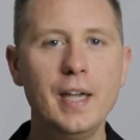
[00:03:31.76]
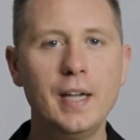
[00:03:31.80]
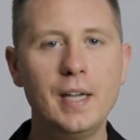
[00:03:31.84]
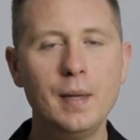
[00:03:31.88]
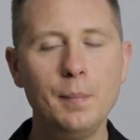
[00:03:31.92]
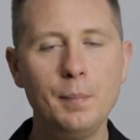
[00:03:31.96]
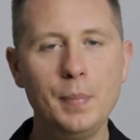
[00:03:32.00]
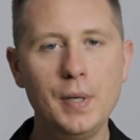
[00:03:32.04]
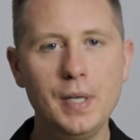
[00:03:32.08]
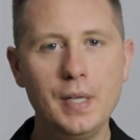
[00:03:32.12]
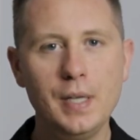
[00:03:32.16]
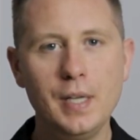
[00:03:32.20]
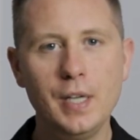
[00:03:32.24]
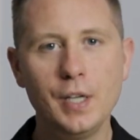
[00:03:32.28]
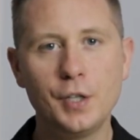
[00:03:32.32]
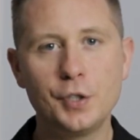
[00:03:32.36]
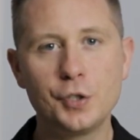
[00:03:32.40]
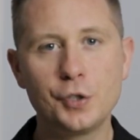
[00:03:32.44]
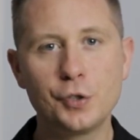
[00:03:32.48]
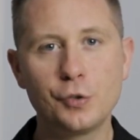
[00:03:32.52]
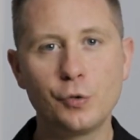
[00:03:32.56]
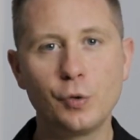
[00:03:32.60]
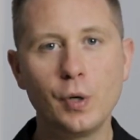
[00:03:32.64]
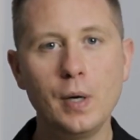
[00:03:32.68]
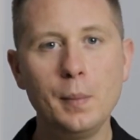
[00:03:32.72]
It can be
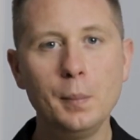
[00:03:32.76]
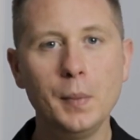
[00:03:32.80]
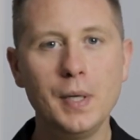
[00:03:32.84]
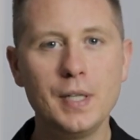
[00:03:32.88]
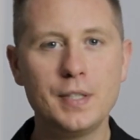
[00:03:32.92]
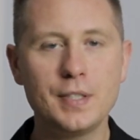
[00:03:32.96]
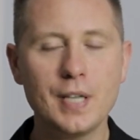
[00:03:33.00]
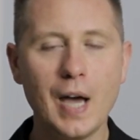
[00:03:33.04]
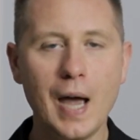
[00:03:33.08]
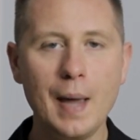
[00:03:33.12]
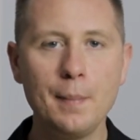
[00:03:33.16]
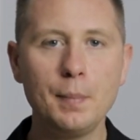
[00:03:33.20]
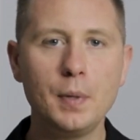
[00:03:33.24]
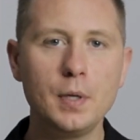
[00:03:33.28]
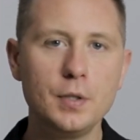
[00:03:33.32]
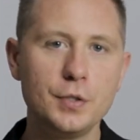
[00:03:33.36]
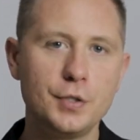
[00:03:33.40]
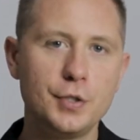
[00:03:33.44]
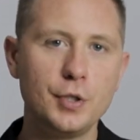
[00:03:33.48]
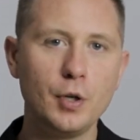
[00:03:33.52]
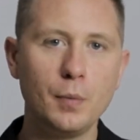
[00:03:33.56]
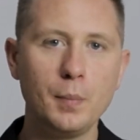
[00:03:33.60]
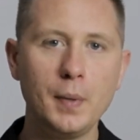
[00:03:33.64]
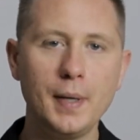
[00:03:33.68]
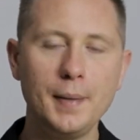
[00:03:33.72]
extremely time
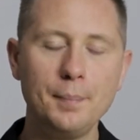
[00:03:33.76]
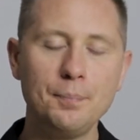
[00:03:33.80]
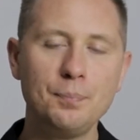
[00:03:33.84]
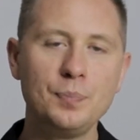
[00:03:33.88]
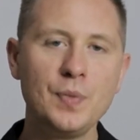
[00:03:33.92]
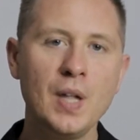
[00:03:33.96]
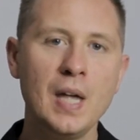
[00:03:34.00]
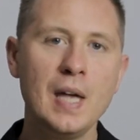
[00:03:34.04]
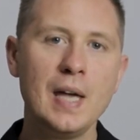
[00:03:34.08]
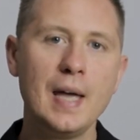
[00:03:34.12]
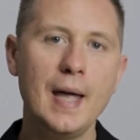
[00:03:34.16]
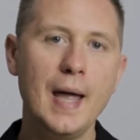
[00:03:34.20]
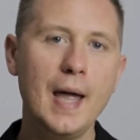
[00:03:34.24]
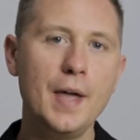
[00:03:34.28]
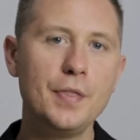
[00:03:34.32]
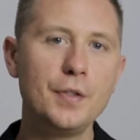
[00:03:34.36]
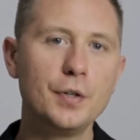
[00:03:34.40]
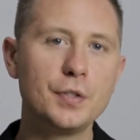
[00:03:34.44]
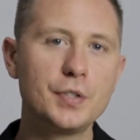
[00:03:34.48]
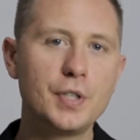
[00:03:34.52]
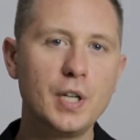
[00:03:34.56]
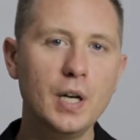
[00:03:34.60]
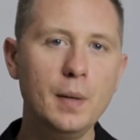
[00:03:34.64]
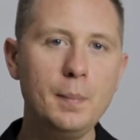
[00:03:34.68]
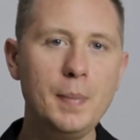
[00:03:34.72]
consuming, and
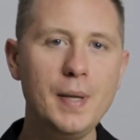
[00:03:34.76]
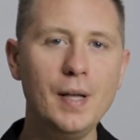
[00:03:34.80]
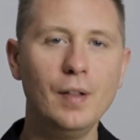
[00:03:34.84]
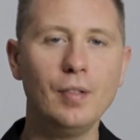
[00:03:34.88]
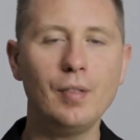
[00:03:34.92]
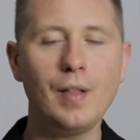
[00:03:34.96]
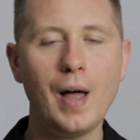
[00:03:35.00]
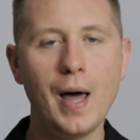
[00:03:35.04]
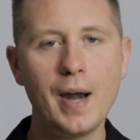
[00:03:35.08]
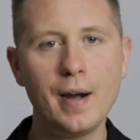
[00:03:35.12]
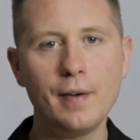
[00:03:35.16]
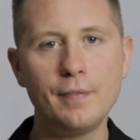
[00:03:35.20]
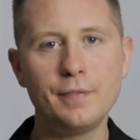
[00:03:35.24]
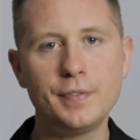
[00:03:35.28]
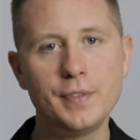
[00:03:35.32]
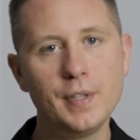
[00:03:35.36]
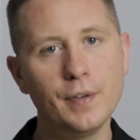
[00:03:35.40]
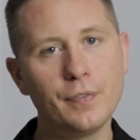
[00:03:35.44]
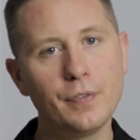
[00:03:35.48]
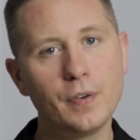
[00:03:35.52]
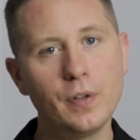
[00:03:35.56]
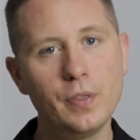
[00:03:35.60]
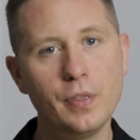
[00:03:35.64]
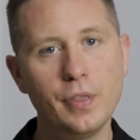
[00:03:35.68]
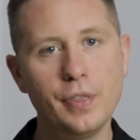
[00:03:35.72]
there's going to be a lot of
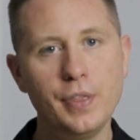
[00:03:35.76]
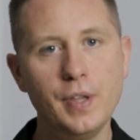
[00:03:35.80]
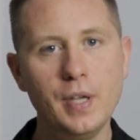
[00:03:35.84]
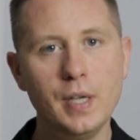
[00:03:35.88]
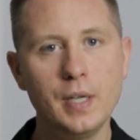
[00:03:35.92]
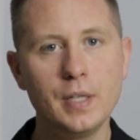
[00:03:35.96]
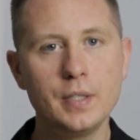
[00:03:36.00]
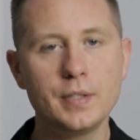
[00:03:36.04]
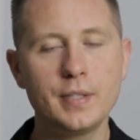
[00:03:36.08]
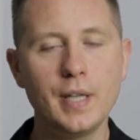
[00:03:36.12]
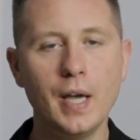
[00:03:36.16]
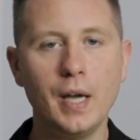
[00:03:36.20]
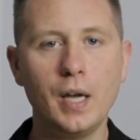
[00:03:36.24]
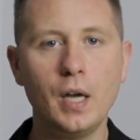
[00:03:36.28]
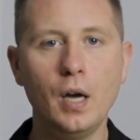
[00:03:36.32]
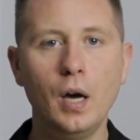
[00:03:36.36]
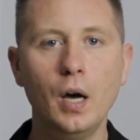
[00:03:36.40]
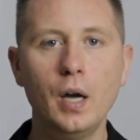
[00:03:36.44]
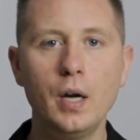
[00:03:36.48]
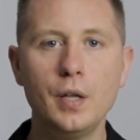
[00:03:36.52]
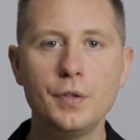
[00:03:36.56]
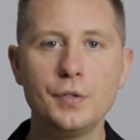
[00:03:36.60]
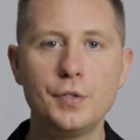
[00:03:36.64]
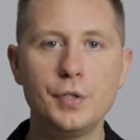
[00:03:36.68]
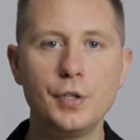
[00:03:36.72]
different things that
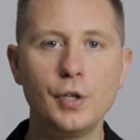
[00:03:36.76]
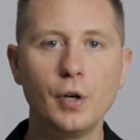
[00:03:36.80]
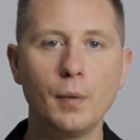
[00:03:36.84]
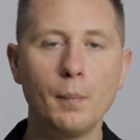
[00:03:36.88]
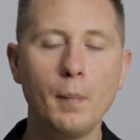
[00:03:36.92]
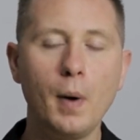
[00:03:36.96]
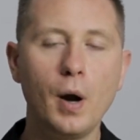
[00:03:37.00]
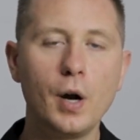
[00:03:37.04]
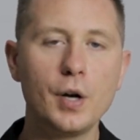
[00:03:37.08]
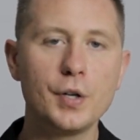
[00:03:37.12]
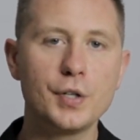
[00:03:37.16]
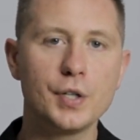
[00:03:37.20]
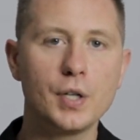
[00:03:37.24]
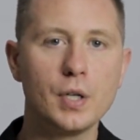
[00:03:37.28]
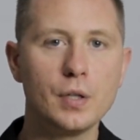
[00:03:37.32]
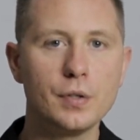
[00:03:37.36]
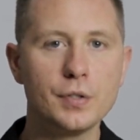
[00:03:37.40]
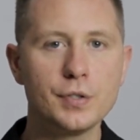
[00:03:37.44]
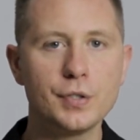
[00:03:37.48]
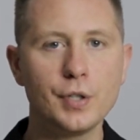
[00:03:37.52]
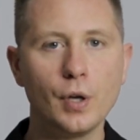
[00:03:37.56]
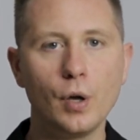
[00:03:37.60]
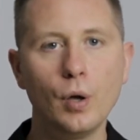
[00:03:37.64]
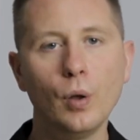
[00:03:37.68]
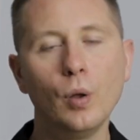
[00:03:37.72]
cut into your margin.
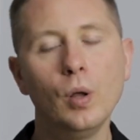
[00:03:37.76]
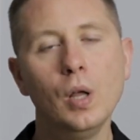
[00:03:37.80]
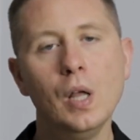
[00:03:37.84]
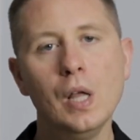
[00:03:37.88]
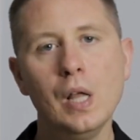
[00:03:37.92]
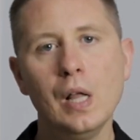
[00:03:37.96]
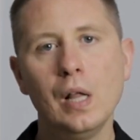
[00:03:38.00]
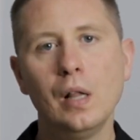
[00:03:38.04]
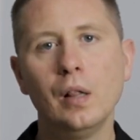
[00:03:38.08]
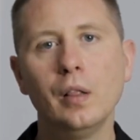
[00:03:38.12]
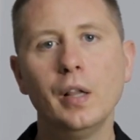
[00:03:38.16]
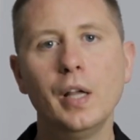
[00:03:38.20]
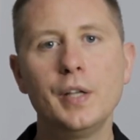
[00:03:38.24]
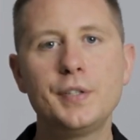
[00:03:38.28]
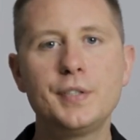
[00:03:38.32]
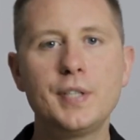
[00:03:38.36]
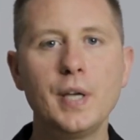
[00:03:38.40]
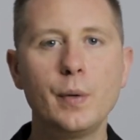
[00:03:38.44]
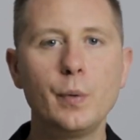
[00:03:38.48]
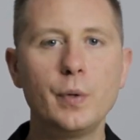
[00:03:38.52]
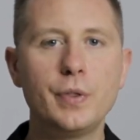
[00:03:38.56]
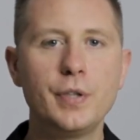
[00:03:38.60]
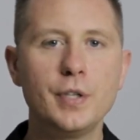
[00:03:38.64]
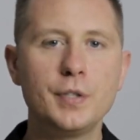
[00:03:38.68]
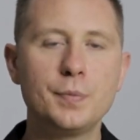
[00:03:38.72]
So let's
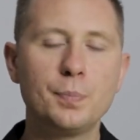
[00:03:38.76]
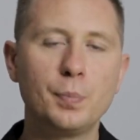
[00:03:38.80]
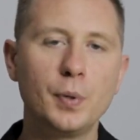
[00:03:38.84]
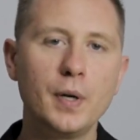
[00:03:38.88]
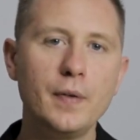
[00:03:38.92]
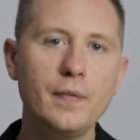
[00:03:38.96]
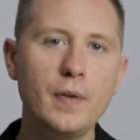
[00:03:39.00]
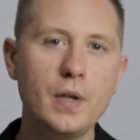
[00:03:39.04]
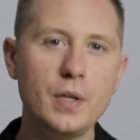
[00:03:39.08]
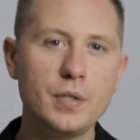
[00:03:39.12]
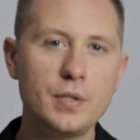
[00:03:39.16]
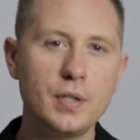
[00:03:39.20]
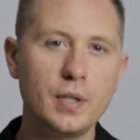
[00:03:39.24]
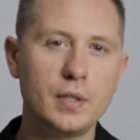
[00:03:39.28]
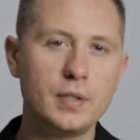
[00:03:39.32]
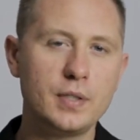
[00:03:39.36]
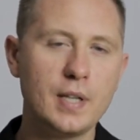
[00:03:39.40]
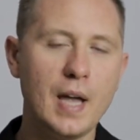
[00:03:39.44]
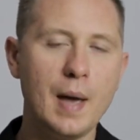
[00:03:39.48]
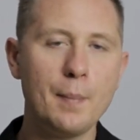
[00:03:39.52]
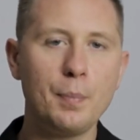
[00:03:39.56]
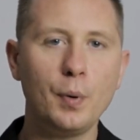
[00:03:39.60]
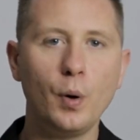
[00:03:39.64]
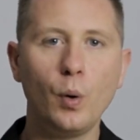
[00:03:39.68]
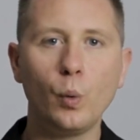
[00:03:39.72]
say with this previous
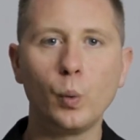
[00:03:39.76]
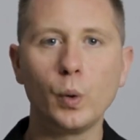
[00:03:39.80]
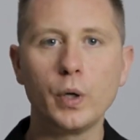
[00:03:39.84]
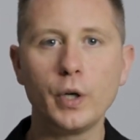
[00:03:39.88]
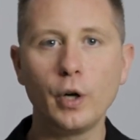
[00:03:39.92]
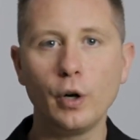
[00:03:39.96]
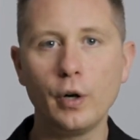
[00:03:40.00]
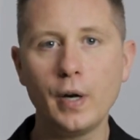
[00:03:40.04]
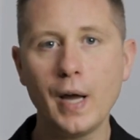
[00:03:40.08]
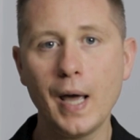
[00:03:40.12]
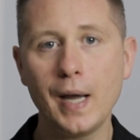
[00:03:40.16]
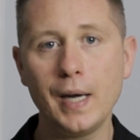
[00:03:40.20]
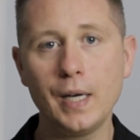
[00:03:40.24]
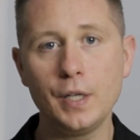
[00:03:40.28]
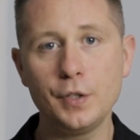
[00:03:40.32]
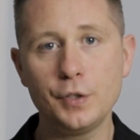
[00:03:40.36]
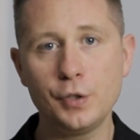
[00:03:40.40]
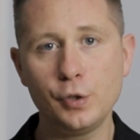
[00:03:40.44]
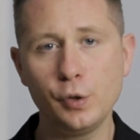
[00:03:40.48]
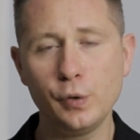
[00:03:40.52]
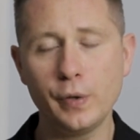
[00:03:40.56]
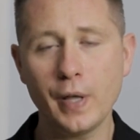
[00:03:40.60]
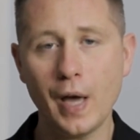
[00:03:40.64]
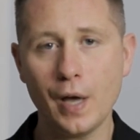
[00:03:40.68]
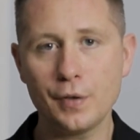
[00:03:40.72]
example where you're netting
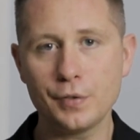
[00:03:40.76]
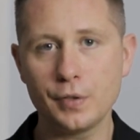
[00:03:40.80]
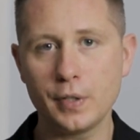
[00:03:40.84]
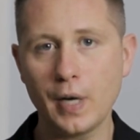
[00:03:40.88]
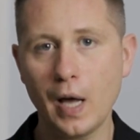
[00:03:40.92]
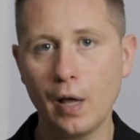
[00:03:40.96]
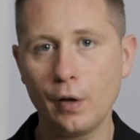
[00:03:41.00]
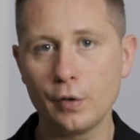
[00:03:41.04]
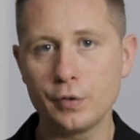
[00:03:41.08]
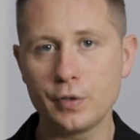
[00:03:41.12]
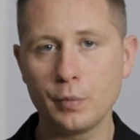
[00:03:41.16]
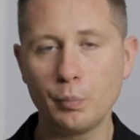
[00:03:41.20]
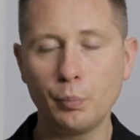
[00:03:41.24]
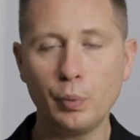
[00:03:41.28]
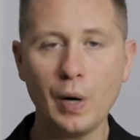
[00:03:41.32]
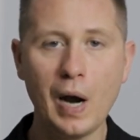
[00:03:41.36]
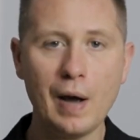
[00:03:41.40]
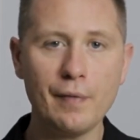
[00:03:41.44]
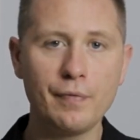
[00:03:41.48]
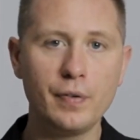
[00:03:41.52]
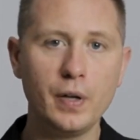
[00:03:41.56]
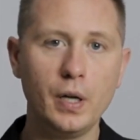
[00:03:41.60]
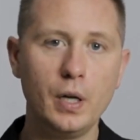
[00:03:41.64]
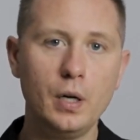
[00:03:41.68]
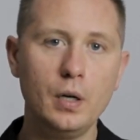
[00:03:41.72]
$2,000 in
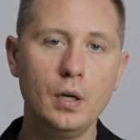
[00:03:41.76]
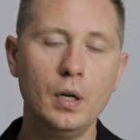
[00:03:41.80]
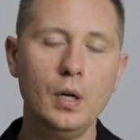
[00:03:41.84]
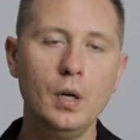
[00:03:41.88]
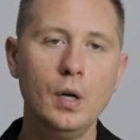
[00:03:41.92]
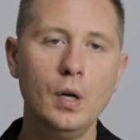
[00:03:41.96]
profit,